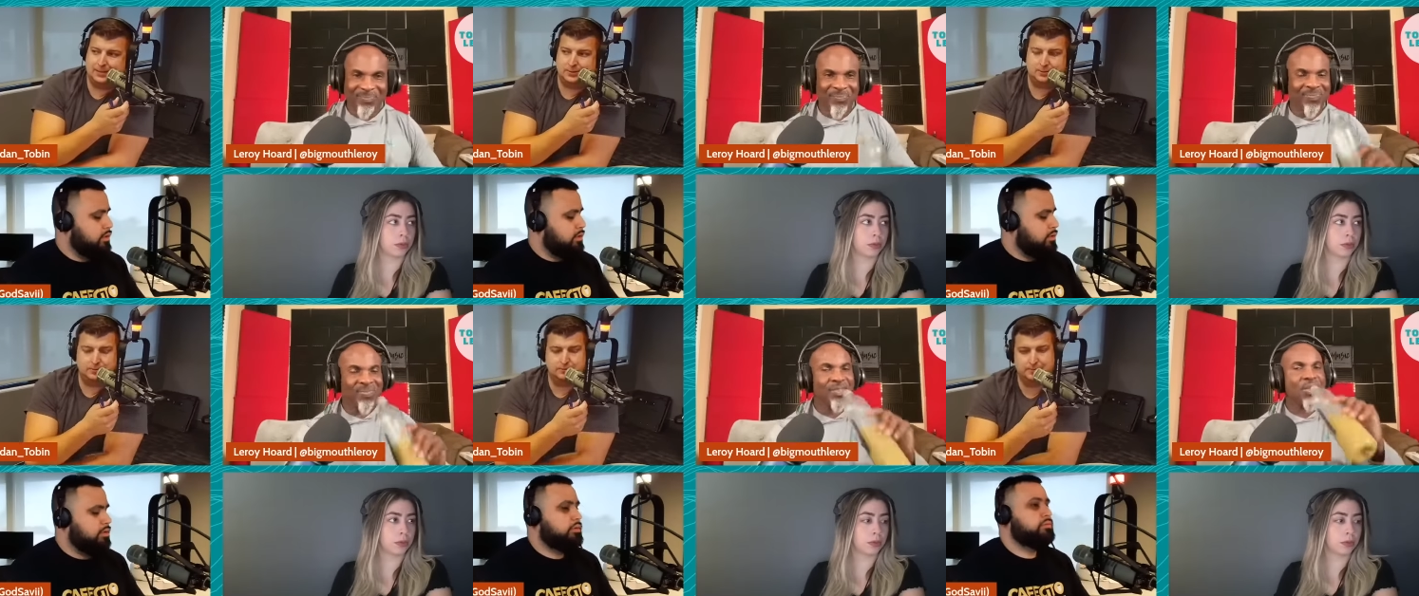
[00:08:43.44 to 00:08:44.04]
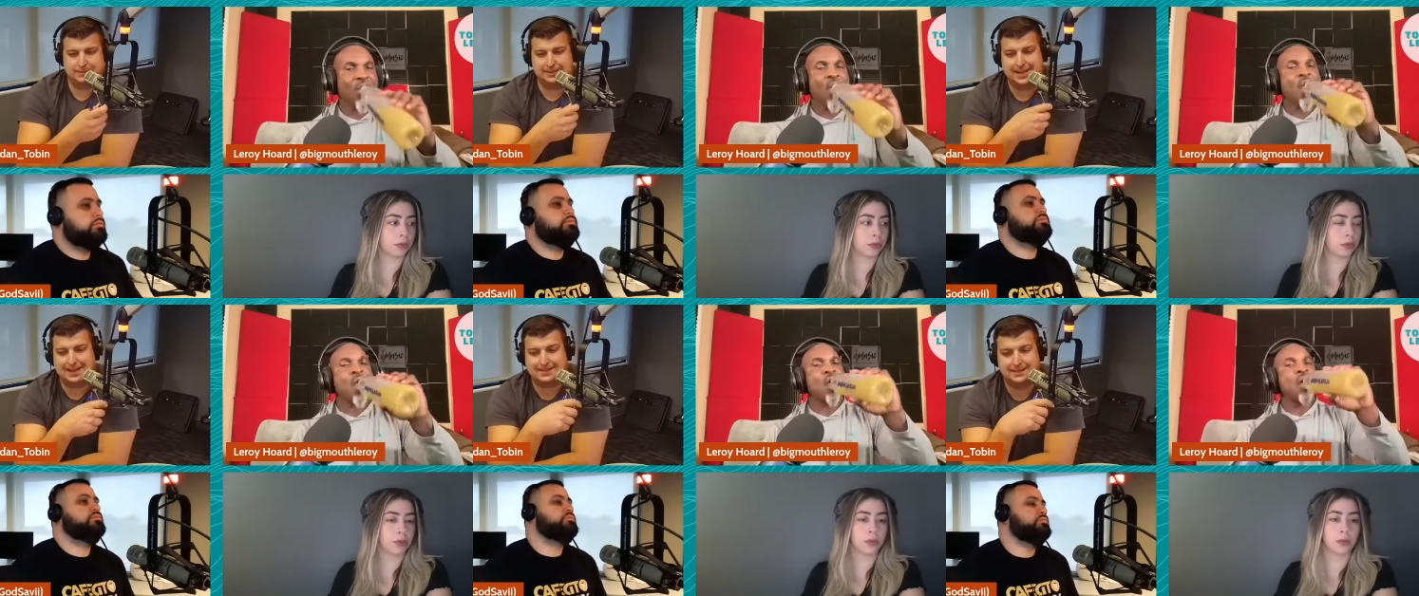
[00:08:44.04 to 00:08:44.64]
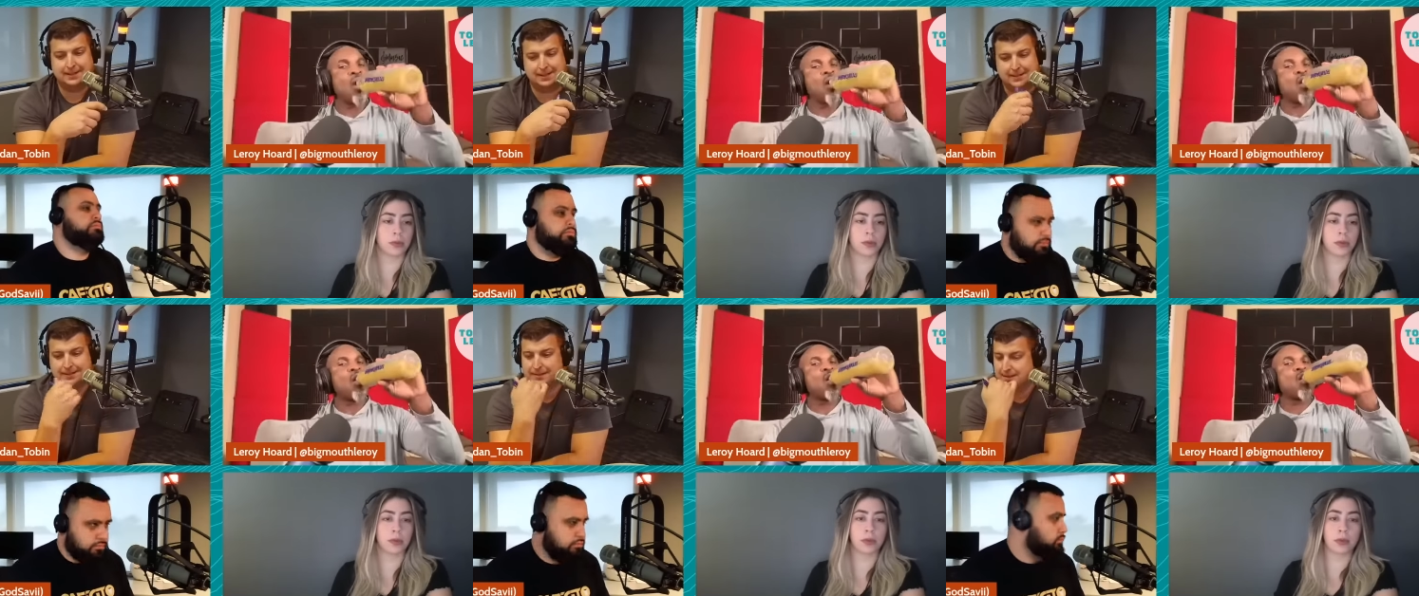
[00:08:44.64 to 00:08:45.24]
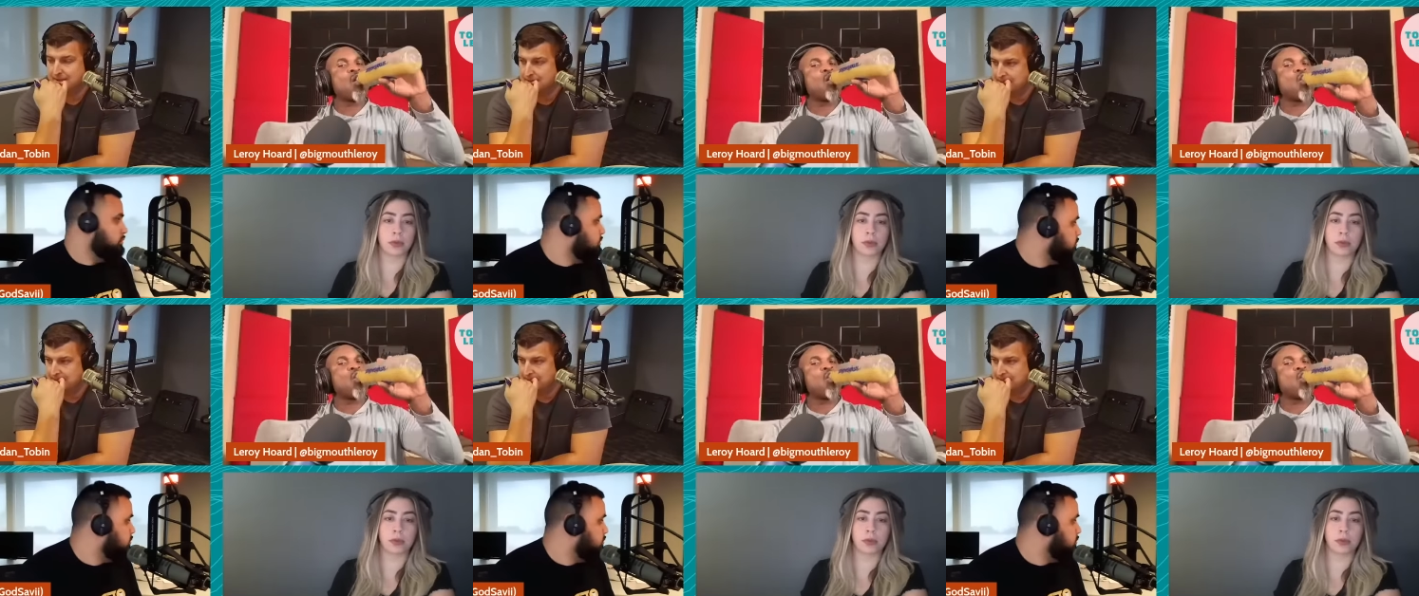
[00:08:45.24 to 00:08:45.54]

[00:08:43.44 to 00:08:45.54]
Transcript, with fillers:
Speaker 1: dude. It's a nasty day. Mm.